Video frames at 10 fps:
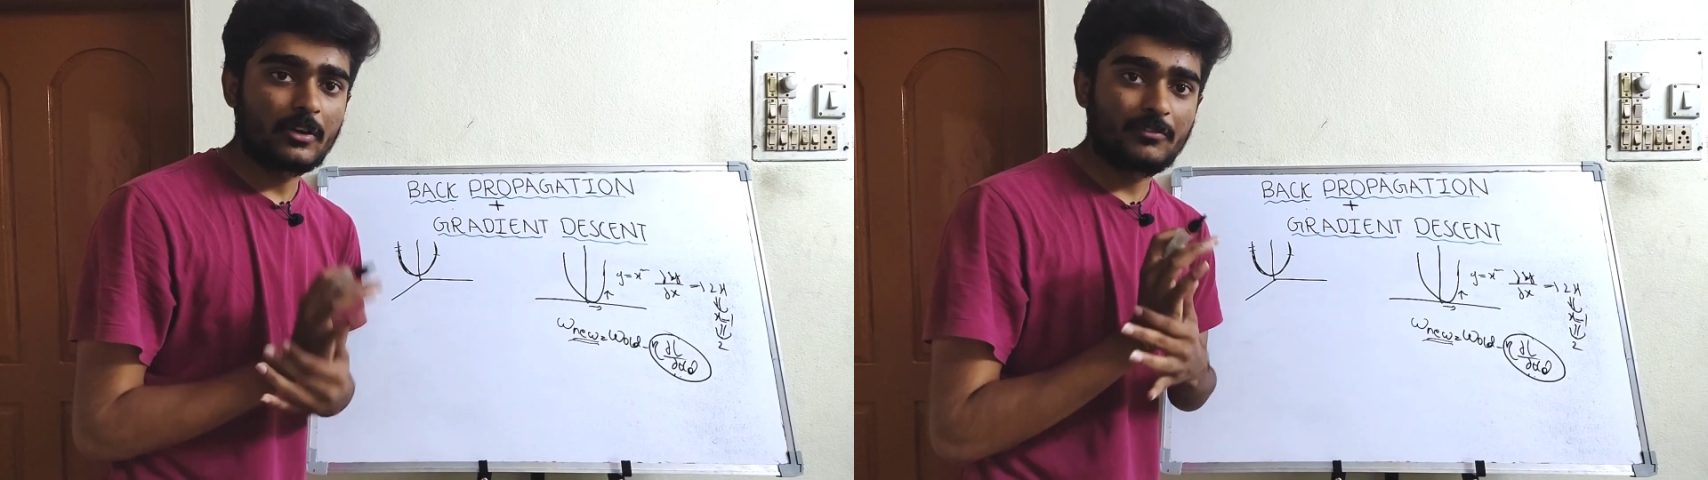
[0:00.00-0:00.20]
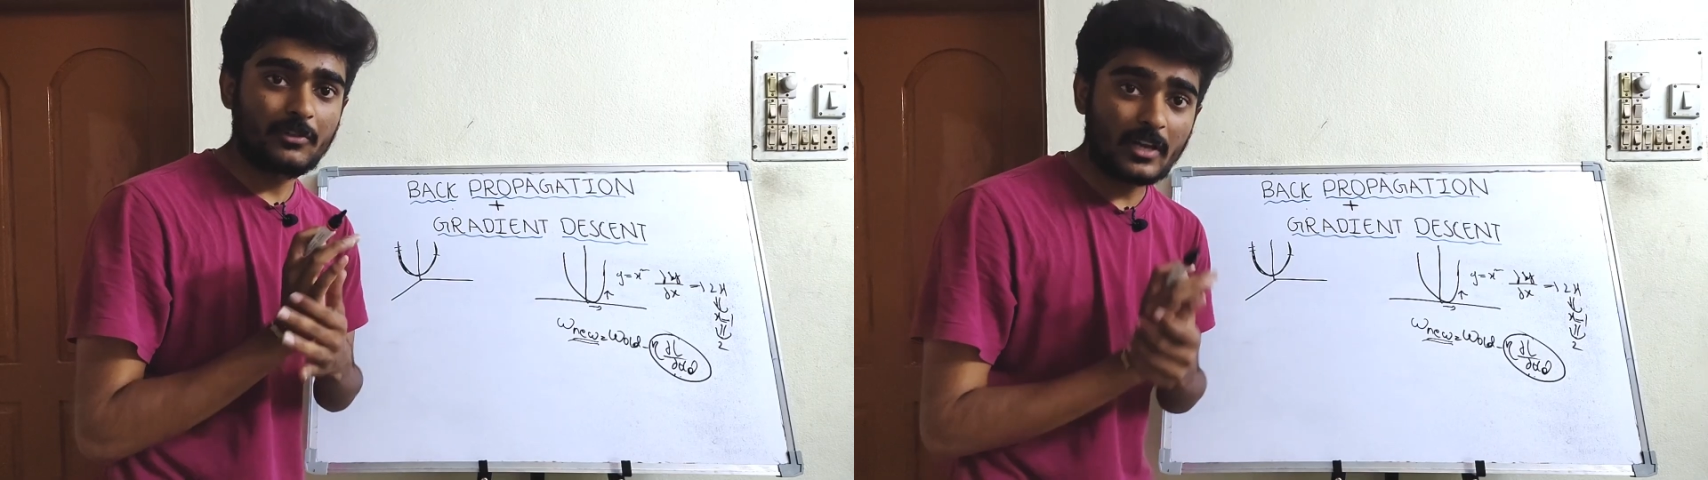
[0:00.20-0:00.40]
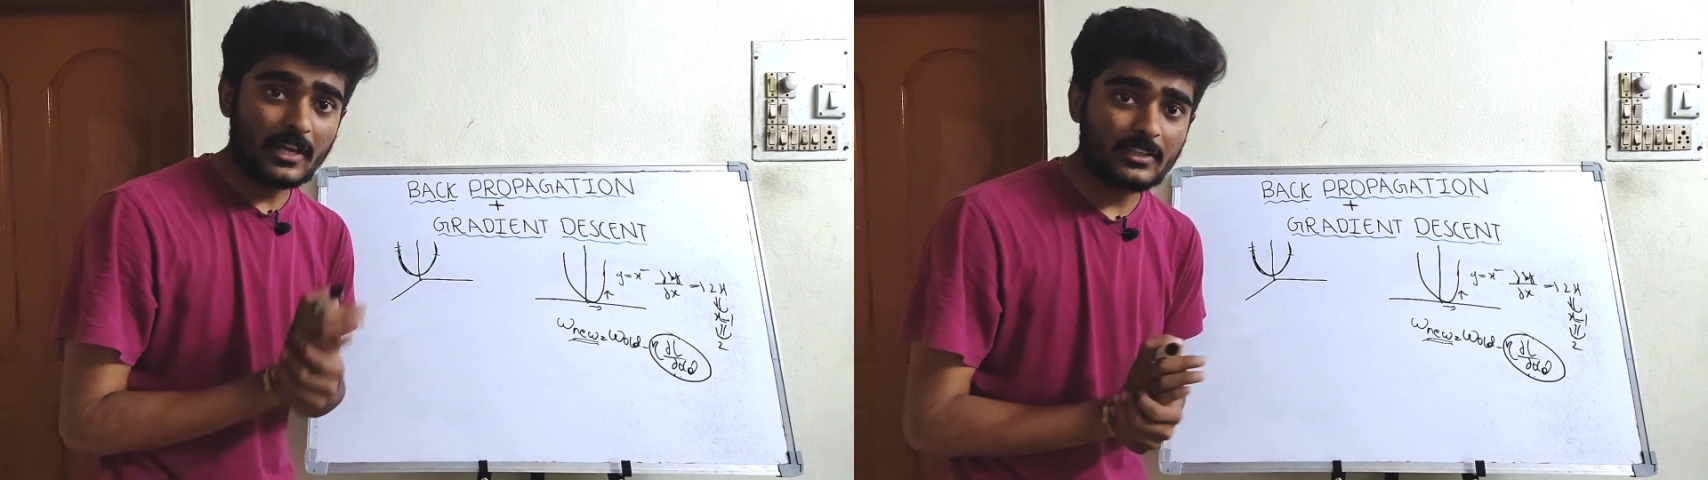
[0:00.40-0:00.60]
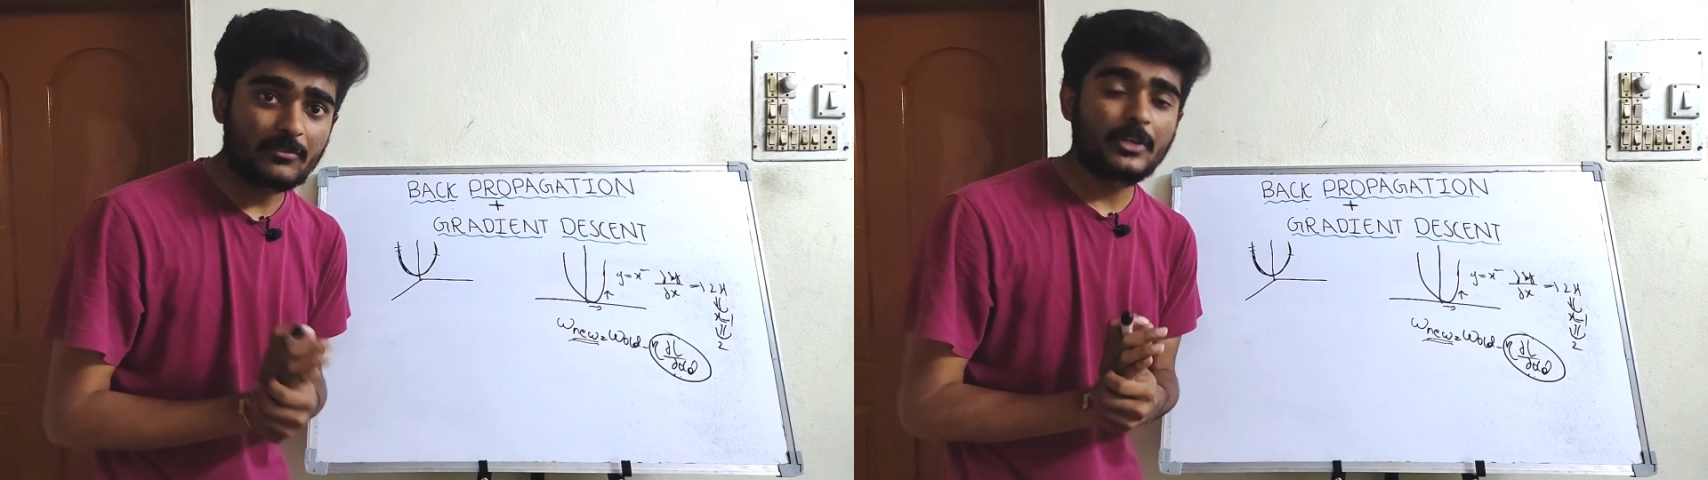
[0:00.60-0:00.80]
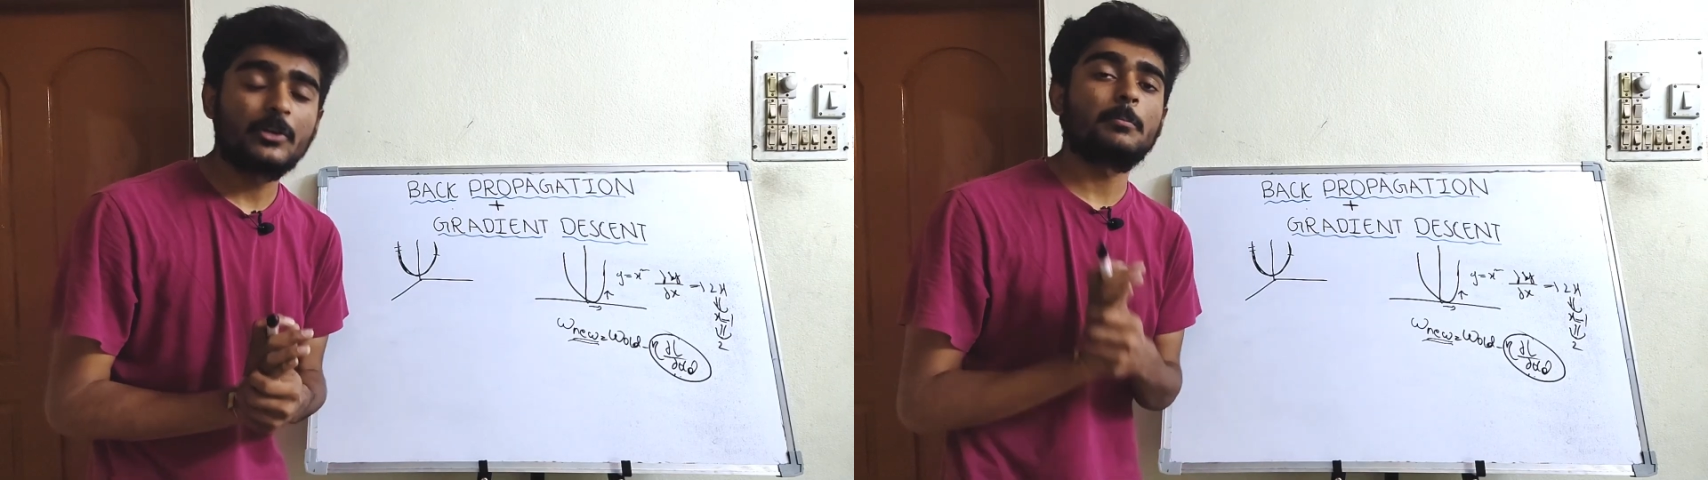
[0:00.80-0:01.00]
If you like the
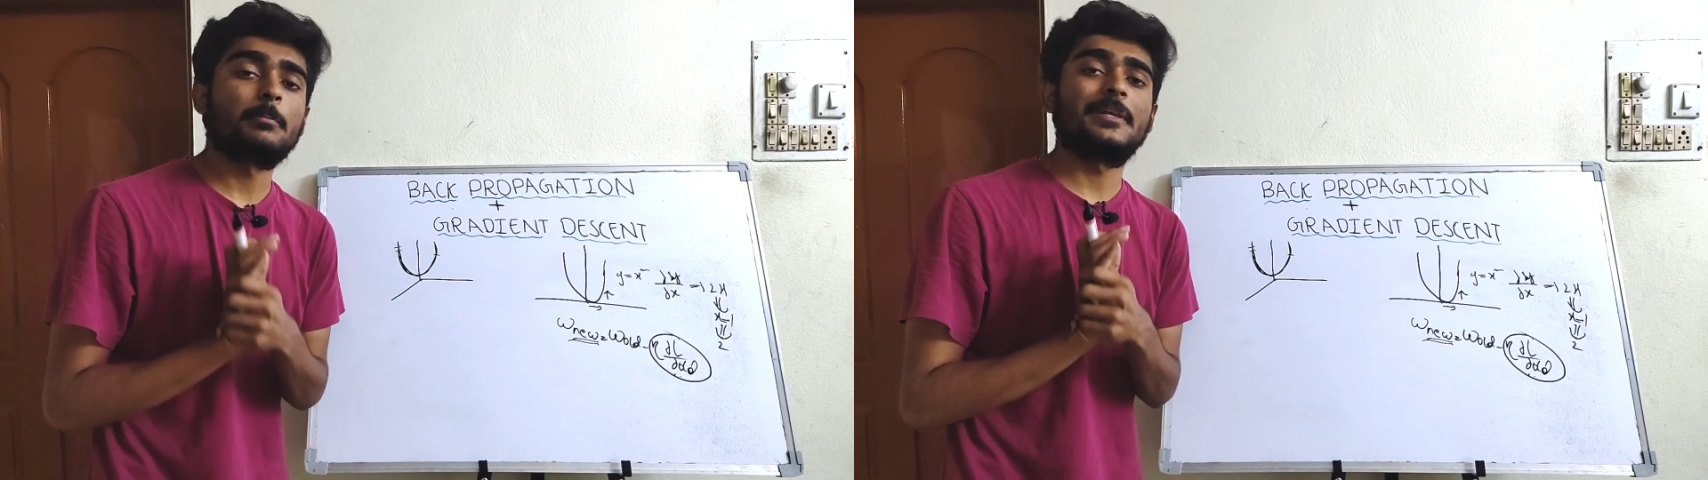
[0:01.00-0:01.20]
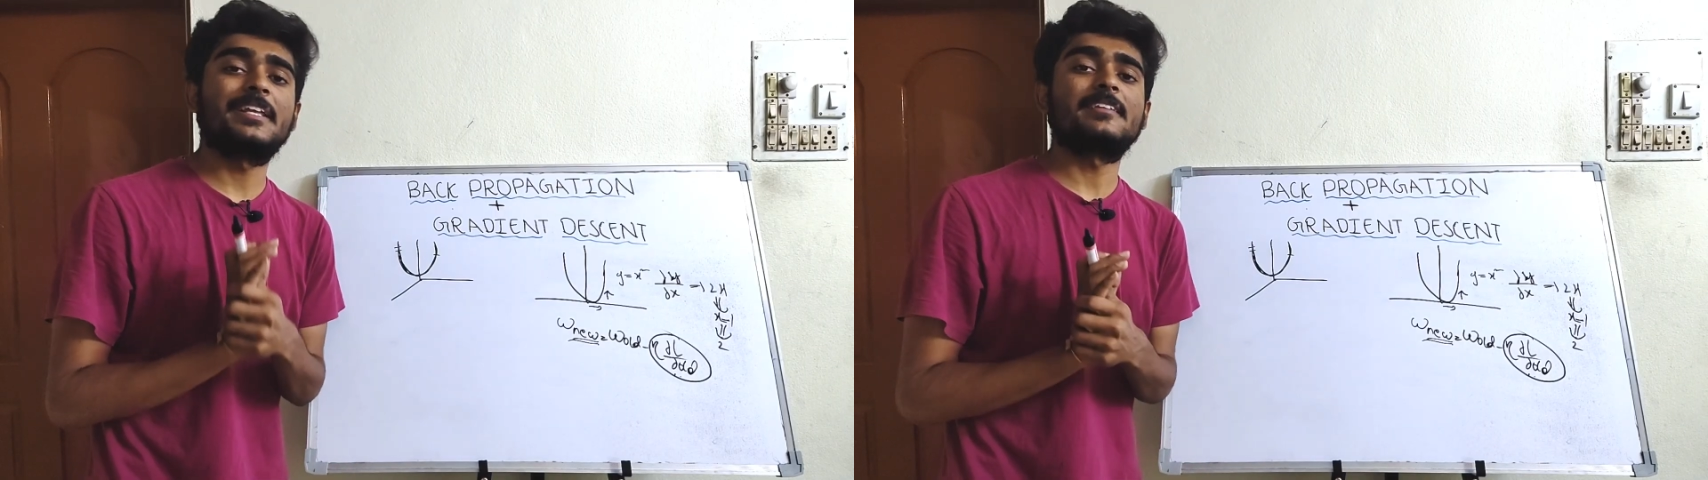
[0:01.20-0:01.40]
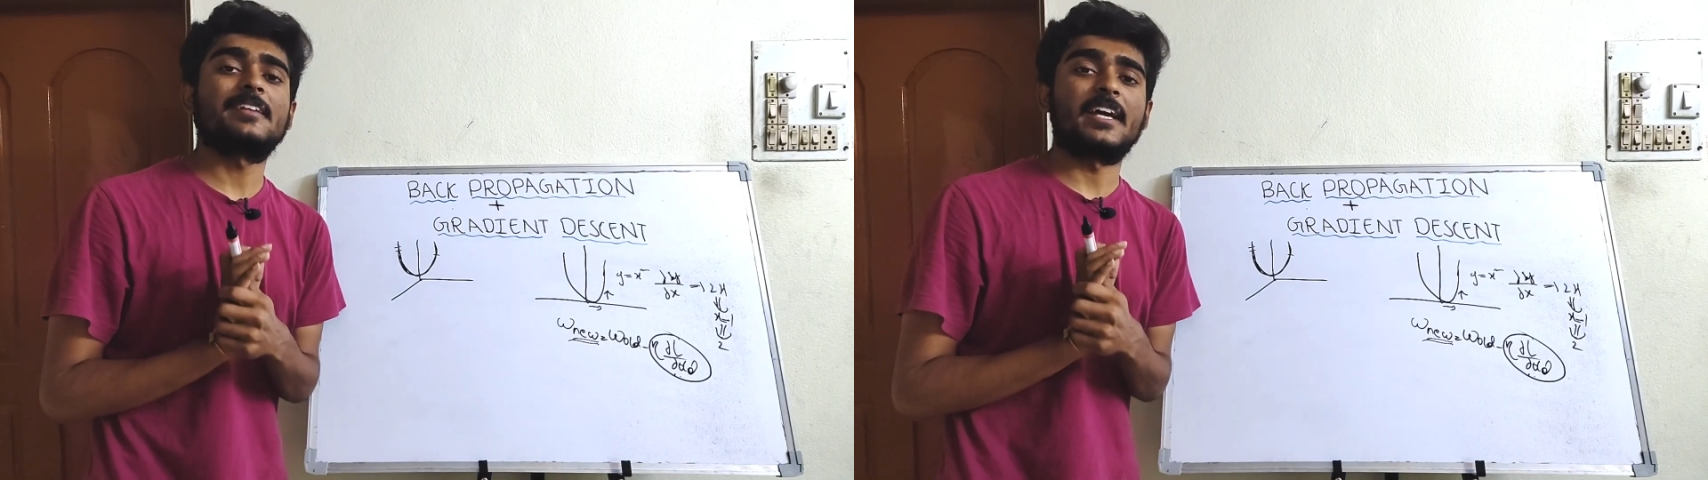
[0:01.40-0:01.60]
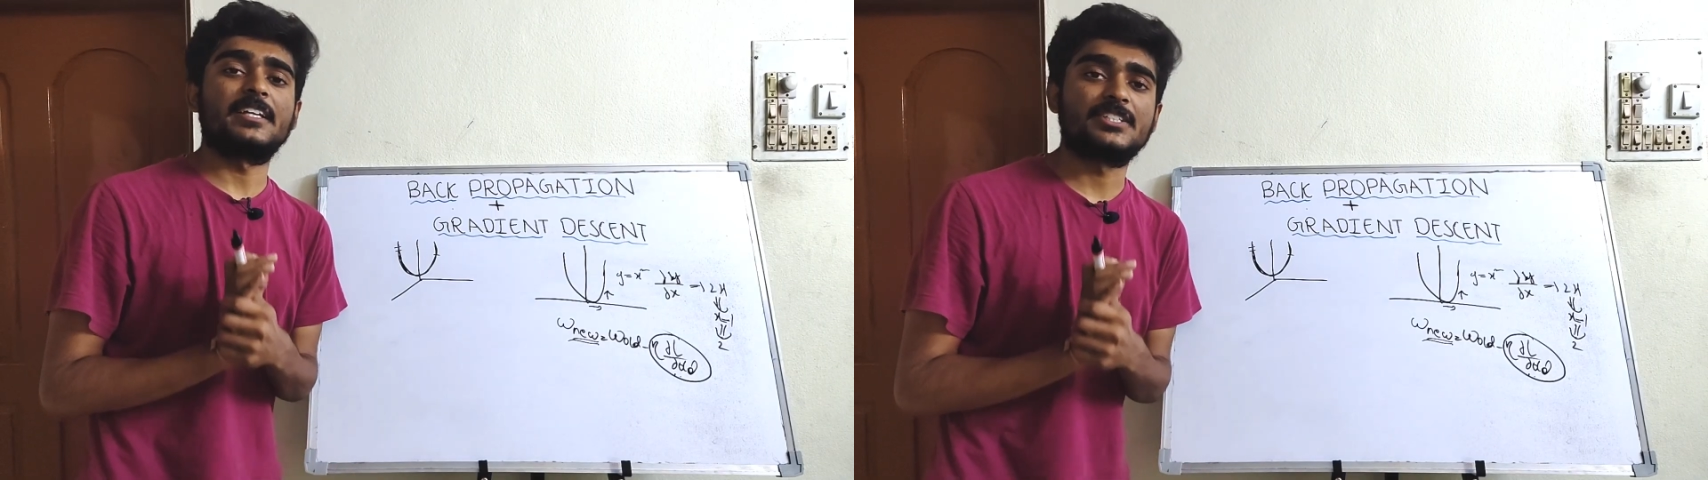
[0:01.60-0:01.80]
video, please like,